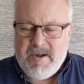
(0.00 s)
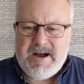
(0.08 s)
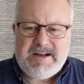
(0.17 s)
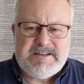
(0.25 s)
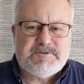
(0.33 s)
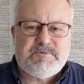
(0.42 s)

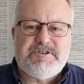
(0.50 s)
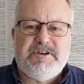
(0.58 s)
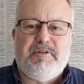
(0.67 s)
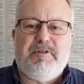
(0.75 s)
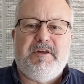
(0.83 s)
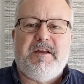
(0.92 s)
I just want you
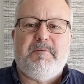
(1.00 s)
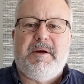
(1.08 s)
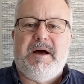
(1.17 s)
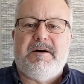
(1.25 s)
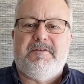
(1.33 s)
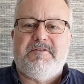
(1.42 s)
to think
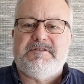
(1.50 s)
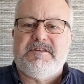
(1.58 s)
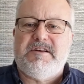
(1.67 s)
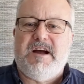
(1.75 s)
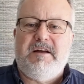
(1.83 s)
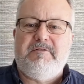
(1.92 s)
about
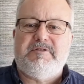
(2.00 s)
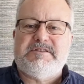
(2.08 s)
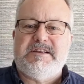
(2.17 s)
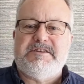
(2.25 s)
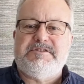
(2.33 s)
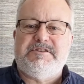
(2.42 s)

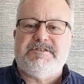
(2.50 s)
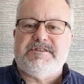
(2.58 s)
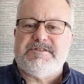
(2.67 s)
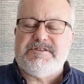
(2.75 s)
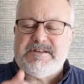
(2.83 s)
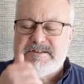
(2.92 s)
conversations
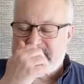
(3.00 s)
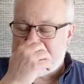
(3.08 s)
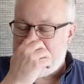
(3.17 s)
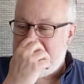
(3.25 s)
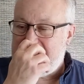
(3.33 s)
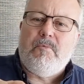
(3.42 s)
that Jesus
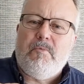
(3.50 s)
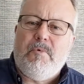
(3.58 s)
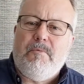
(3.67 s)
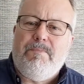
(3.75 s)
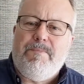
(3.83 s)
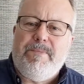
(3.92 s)
had.
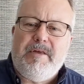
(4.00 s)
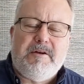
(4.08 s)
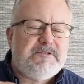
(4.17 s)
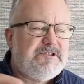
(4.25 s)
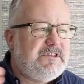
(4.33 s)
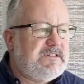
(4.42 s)
You know,
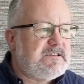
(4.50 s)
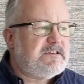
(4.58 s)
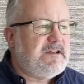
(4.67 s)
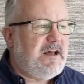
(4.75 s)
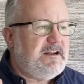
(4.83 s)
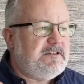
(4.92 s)
Jesus
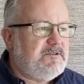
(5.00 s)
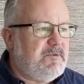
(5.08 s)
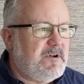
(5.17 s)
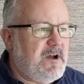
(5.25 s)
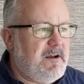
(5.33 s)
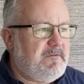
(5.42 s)
got into a
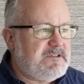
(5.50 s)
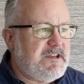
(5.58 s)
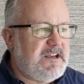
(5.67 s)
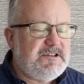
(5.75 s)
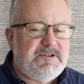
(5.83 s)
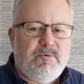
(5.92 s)

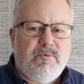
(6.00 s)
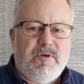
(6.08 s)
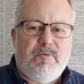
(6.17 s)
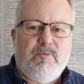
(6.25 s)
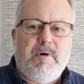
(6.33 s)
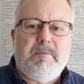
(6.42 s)
conversation with a
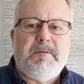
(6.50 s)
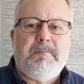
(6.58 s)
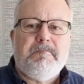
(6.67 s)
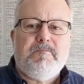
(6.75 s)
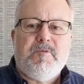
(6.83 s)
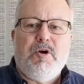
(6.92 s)
woman
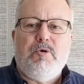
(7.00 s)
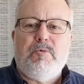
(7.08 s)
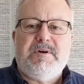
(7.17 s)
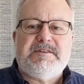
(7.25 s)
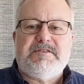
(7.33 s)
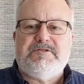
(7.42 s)
who
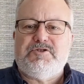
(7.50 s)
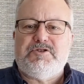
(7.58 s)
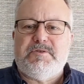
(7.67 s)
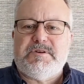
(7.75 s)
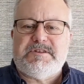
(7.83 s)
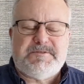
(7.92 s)
wasn't
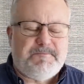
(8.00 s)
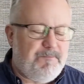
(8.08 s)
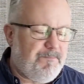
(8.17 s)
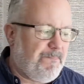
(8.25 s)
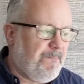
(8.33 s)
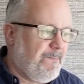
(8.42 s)
Jewish,
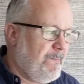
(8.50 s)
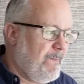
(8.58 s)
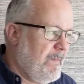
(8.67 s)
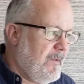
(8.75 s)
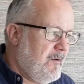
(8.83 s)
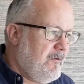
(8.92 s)

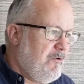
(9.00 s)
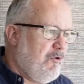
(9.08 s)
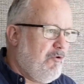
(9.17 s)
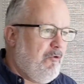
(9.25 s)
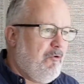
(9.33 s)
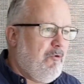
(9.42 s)

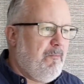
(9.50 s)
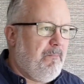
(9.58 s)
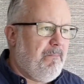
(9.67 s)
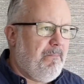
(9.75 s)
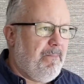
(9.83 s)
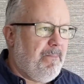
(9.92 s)
who
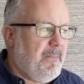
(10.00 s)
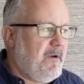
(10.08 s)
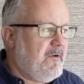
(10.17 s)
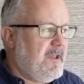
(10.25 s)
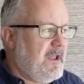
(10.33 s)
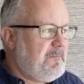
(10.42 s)

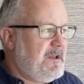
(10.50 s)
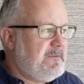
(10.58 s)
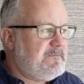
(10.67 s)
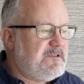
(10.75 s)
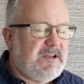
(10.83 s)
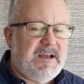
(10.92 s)
came to him
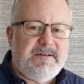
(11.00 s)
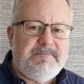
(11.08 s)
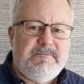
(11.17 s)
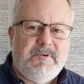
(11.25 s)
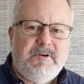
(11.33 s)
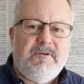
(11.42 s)
and said,
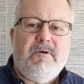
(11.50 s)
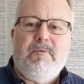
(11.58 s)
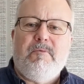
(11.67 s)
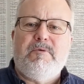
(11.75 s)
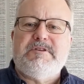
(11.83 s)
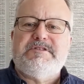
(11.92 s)

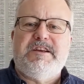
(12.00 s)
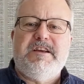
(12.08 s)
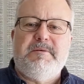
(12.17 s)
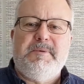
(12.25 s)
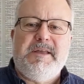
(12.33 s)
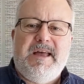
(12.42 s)
"Would you
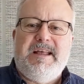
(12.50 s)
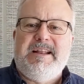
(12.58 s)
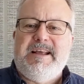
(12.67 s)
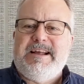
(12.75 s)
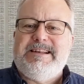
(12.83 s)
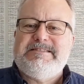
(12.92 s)
heal me?" And
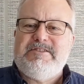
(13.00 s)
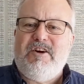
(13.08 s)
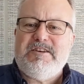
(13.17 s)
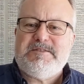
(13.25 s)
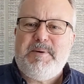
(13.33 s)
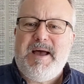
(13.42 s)
he
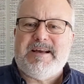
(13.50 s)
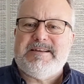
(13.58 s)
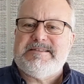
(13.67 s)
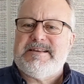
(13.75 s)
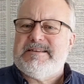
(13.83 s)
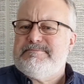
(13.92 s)
talks back. He
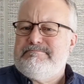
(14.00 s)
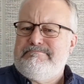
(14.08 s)
says,